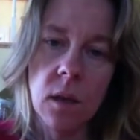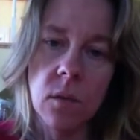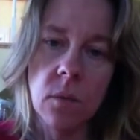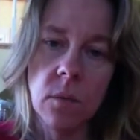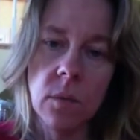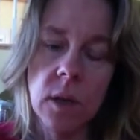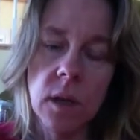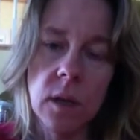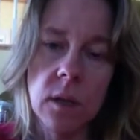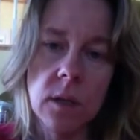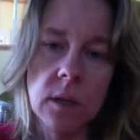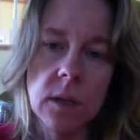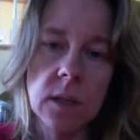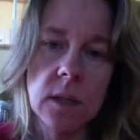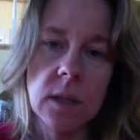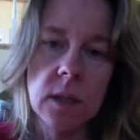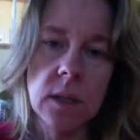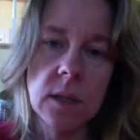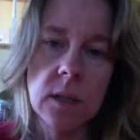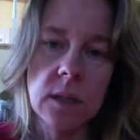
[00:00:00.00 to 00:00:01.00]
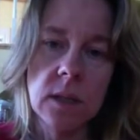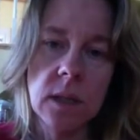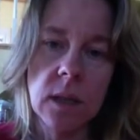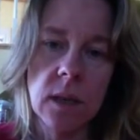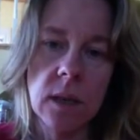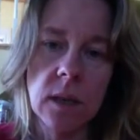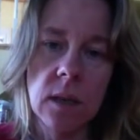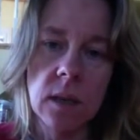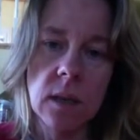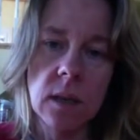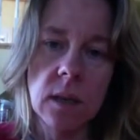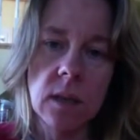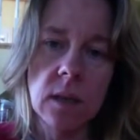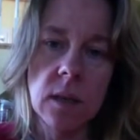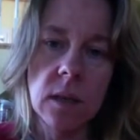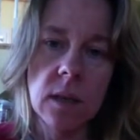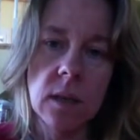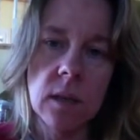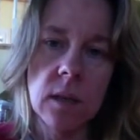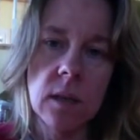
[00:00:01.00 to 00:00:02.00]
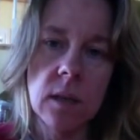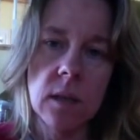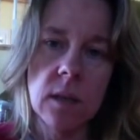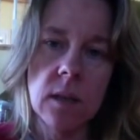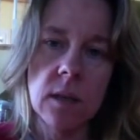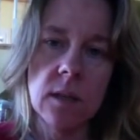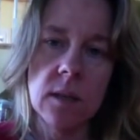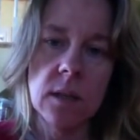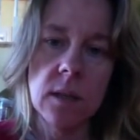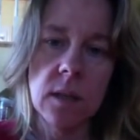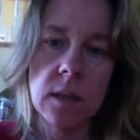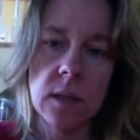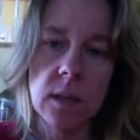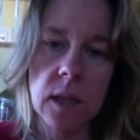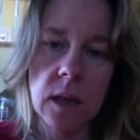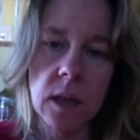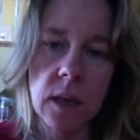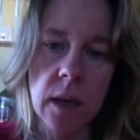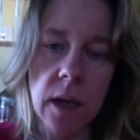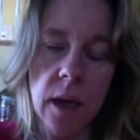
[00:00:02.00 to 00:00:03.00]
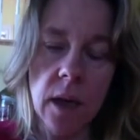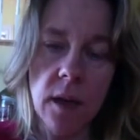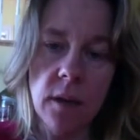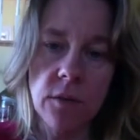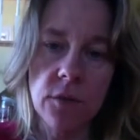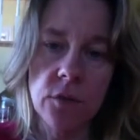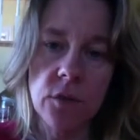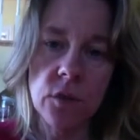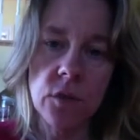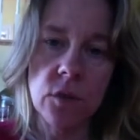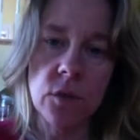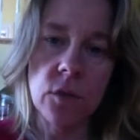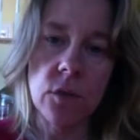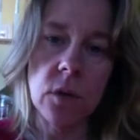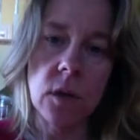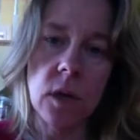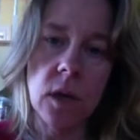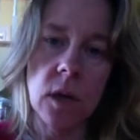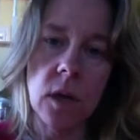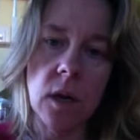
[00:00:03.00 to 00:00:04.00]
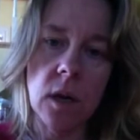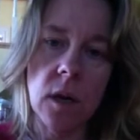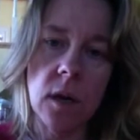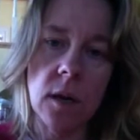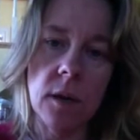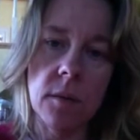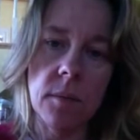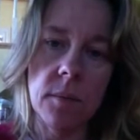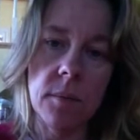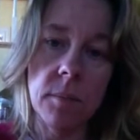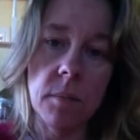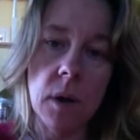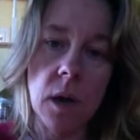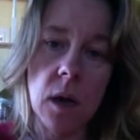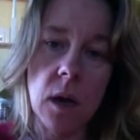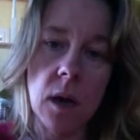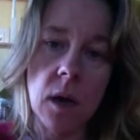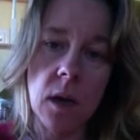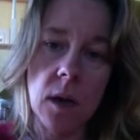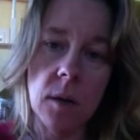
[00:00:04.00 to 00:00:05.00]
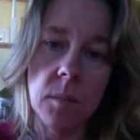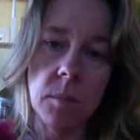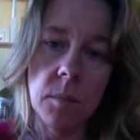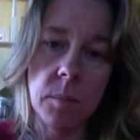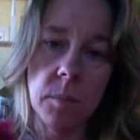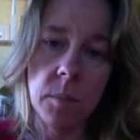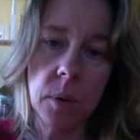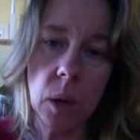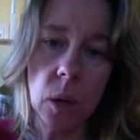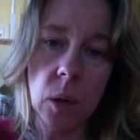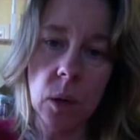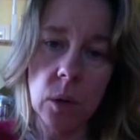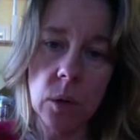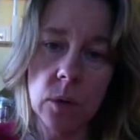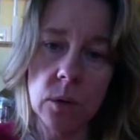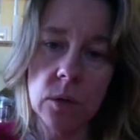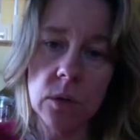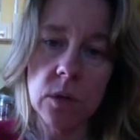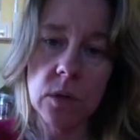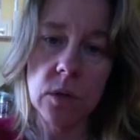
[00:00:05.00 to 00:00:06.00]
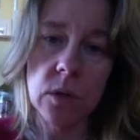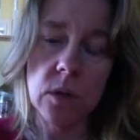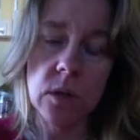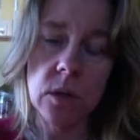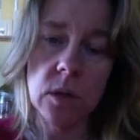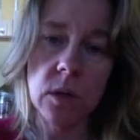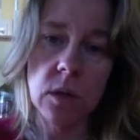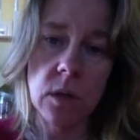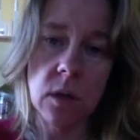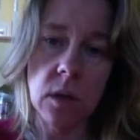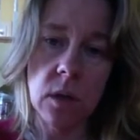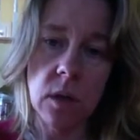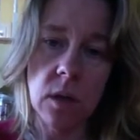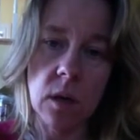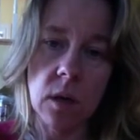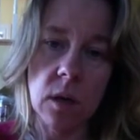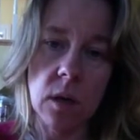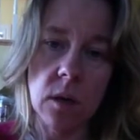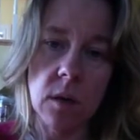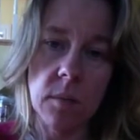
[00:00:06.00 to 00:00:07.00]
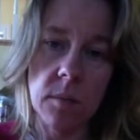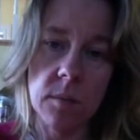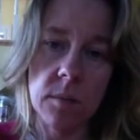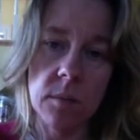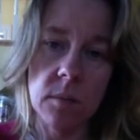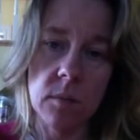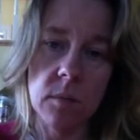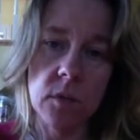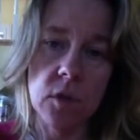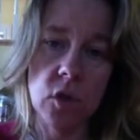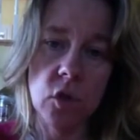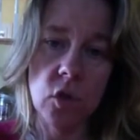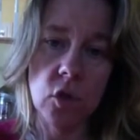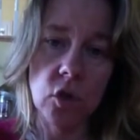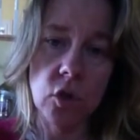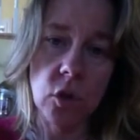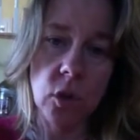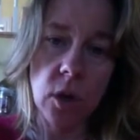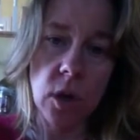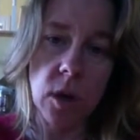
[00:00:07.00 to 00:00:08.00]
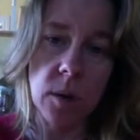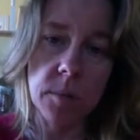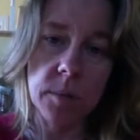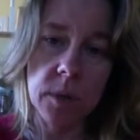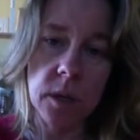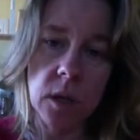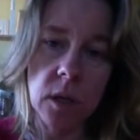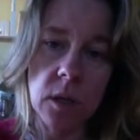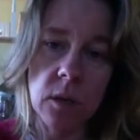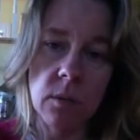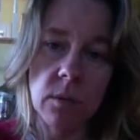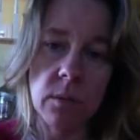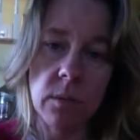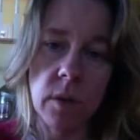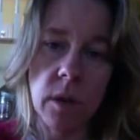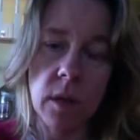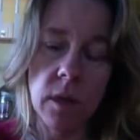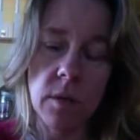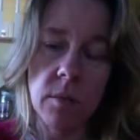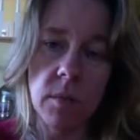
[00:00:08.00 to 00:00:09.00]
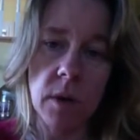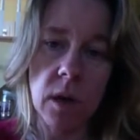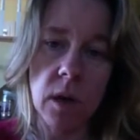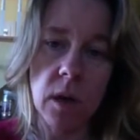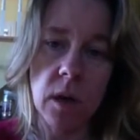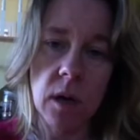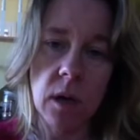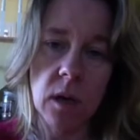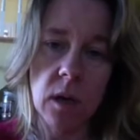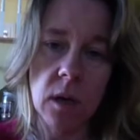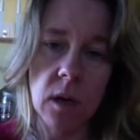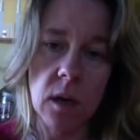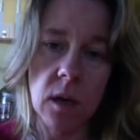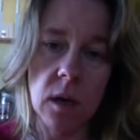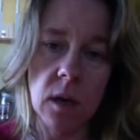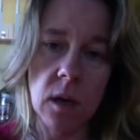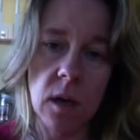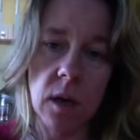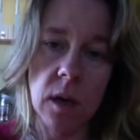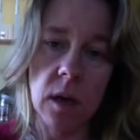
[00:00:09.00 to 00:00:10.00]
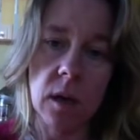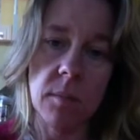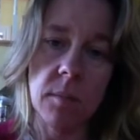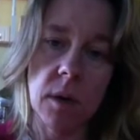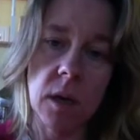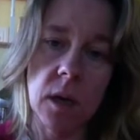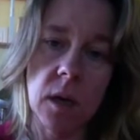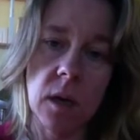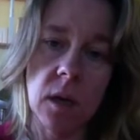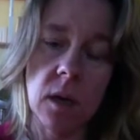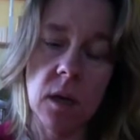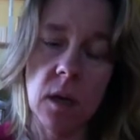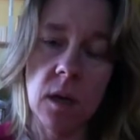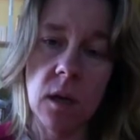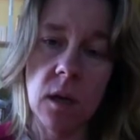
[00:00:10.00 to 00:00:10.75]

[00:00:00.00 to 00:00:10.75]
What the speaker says: Well, today is the day after my post surgery update with I had my